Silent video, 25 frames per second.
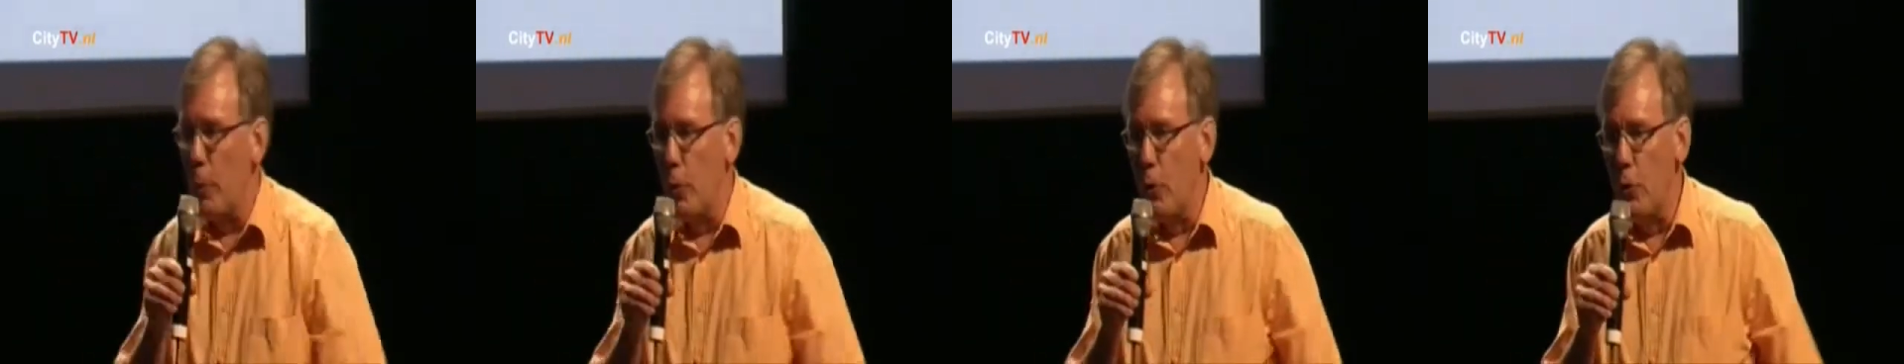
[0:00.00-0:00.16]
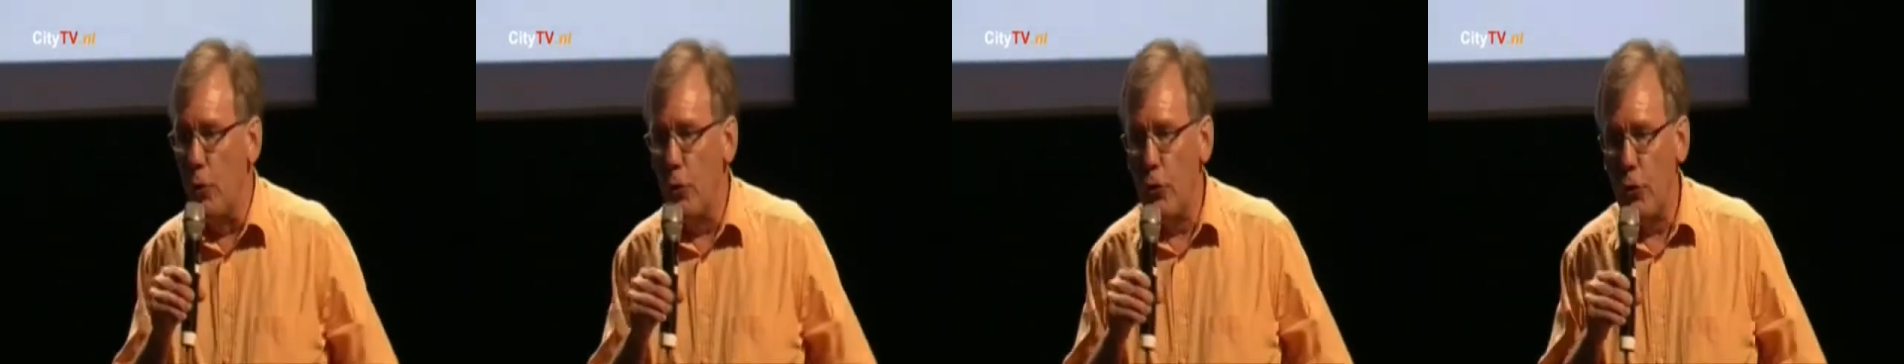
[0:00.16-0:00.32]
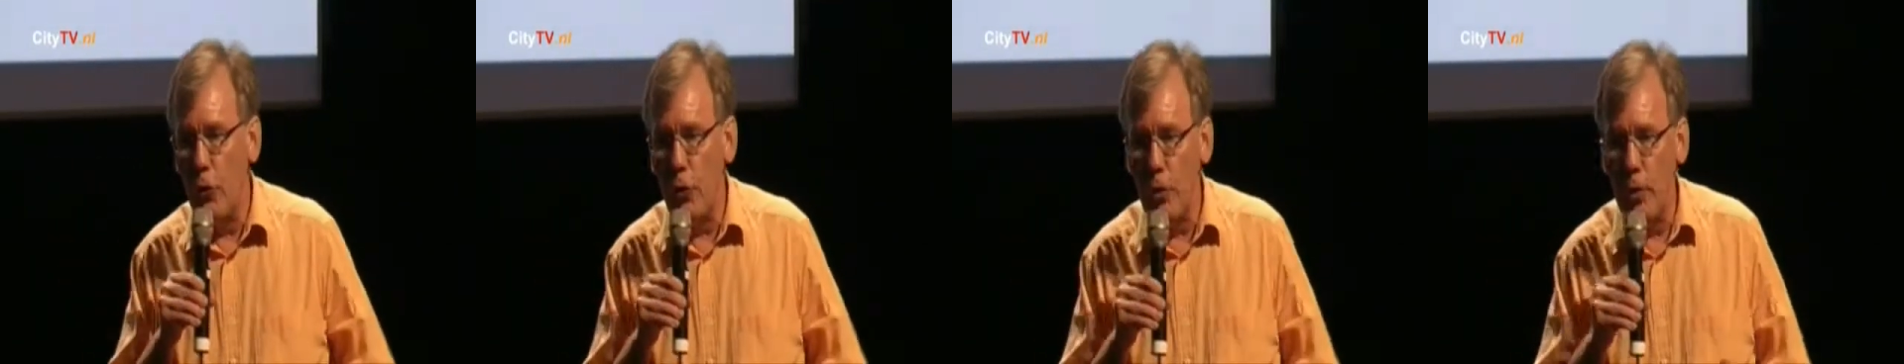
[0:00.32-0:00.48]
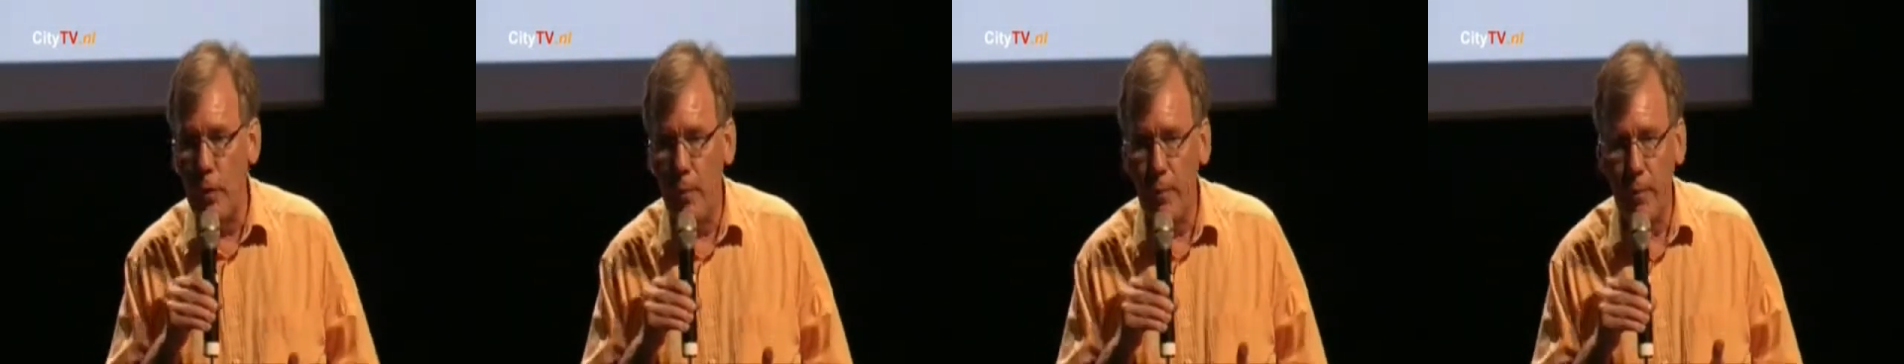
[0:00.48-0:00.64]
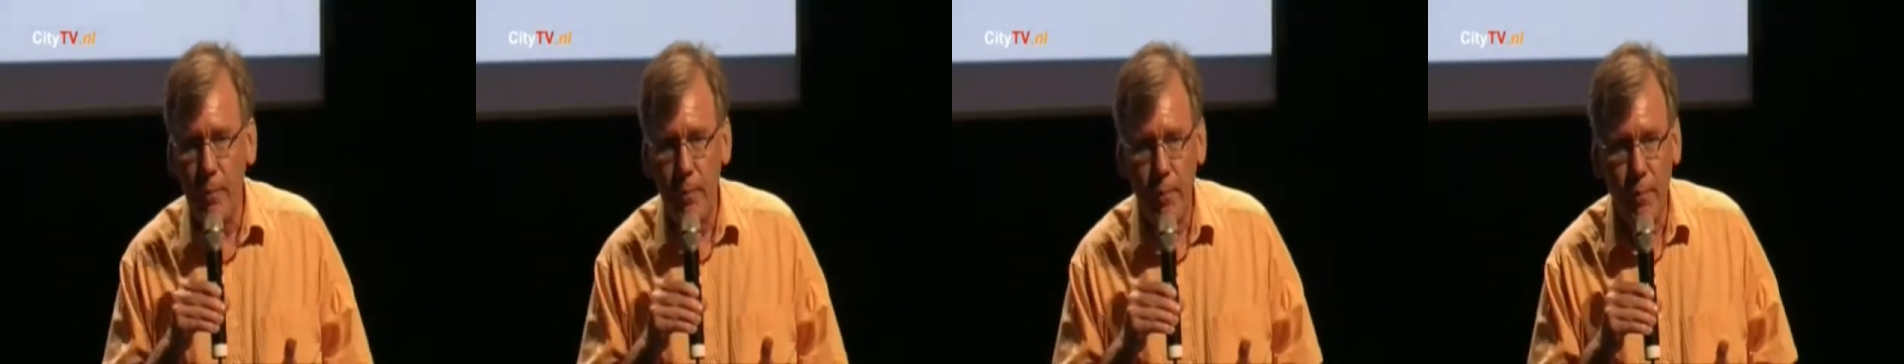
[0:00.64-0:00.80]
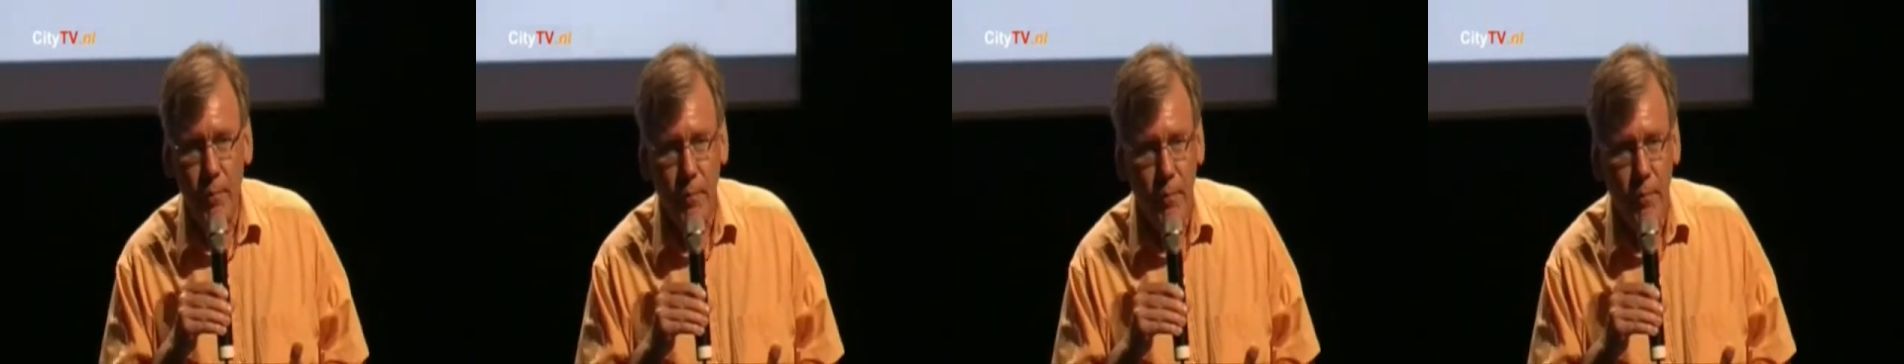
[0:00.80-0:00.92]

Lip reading: pollution?